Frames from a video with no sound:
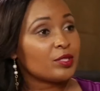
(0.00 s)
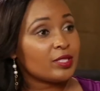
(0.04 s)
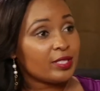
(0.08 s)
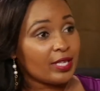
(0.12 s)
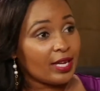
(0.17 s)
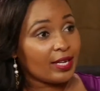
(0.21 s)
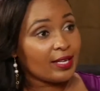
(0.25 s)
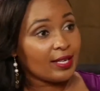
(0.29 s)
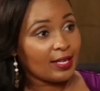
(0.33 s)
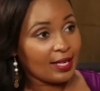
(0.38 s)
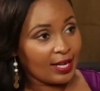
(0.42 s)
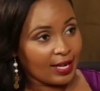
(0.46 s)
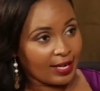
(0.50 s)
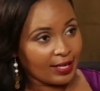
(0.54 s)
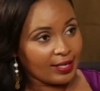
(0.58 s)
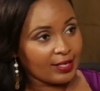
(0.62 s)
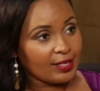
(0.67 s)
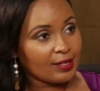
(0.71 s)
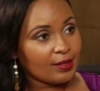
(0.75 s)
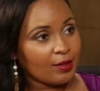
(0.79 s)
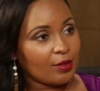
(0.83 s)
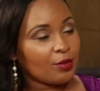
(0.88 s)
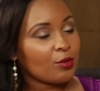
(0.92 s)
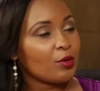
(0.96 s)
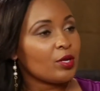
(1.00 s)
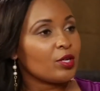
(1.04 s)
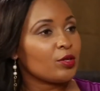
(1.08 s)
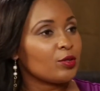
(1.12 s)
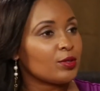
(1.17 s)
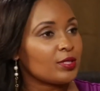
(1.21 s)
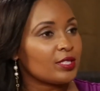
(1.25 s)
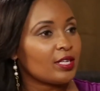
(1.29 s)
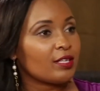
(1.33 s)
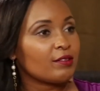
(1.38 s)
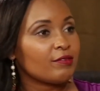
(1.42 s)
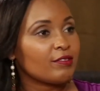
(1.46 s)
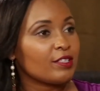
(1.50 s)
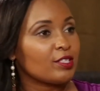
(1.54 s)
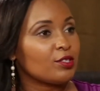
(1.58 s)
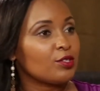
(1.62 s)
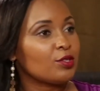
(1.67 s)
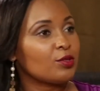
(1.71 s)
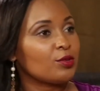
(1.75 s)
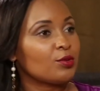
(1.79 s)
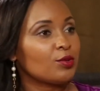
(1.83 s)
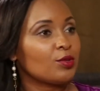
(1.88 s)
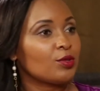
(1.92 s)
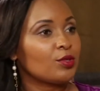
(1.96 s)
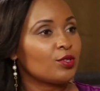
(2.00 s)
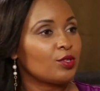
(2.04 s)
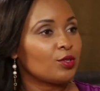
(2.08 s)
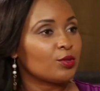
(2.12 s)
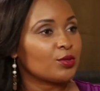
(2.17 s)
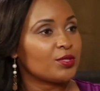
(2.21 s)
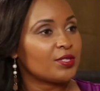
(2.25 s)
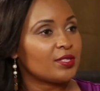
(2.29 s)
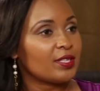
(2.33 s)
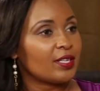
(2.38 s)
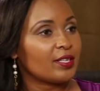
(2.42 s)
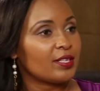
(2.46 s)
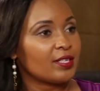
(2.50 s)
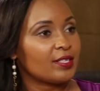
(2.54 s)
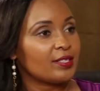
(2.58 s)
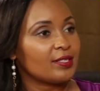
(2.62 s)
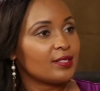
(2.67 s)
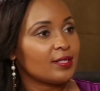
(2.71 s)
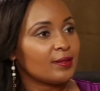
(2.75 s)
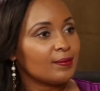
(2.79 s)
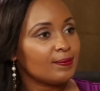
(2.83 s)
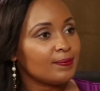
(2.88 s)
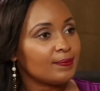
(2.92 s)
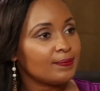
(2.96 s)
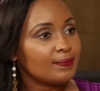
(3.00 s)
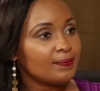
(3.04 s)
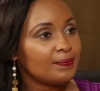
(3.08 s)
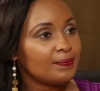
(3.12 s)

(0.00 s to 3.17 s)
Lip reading: What was that like, throwing yourself into your studies?